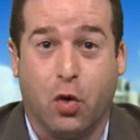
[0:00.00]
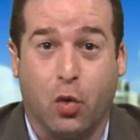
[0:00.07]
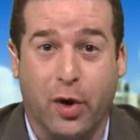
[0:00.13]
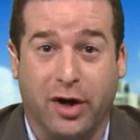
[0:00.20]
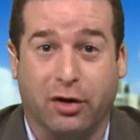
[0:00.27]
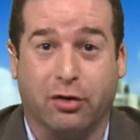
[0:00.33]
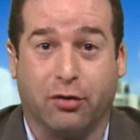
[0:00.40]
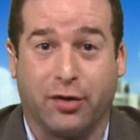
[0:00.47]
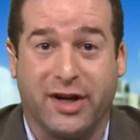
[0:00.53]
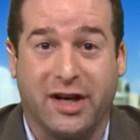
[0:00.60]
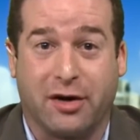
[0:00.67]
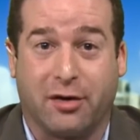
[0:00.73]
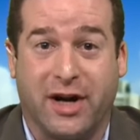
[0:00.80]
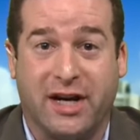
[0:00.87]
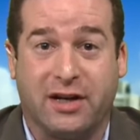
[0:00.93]
will
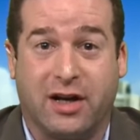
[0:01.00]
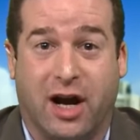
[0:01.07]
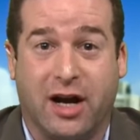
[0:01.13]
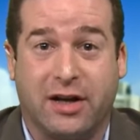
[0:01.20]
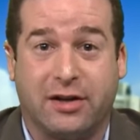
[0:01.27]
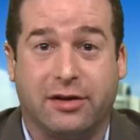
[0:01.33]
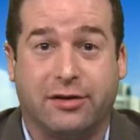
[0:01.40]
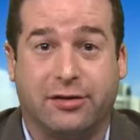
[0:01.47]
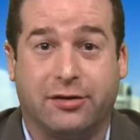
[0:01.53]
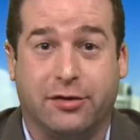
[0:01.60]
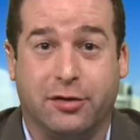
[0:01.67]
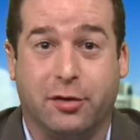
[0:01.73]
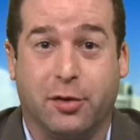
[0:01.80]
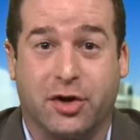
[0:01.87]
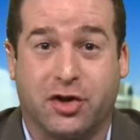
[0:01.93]
reiterate guidance
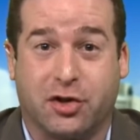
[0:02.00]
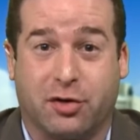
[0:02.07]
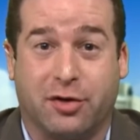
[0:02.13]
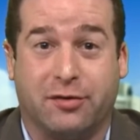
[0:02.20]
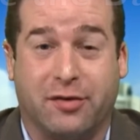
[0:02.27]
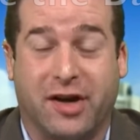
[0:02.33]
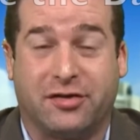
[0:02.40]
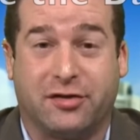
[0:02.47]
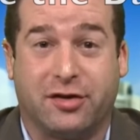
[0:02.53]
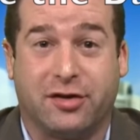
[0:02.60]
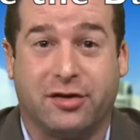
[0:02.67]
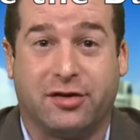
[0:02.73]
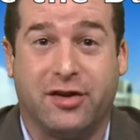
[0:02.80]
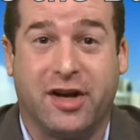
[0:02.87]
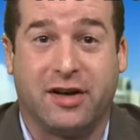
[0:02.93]
to assure
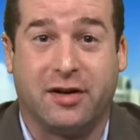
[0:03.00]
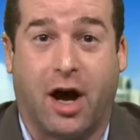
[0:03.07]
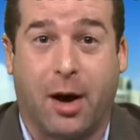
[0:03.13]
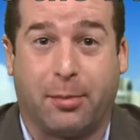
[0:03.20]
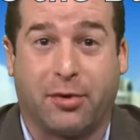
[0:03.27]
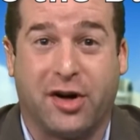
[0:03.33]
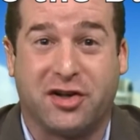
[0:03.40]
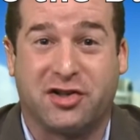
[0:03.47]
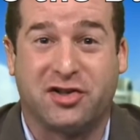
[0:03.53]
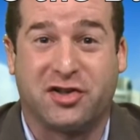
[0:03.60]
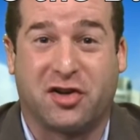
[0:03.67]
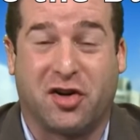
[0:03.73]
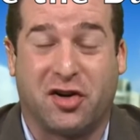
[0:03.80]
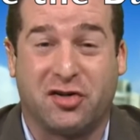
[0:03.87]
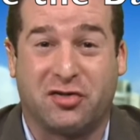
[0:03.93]
investors that
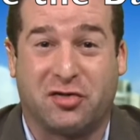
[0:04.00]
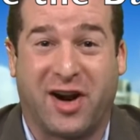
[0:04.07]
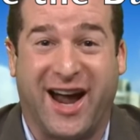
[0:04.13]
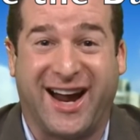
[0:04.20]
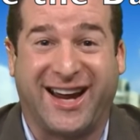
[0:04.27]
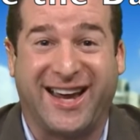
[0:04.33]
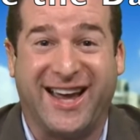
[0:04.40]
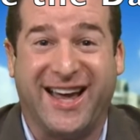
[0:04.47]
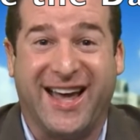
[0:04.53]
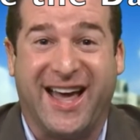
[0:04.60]
operations are on track.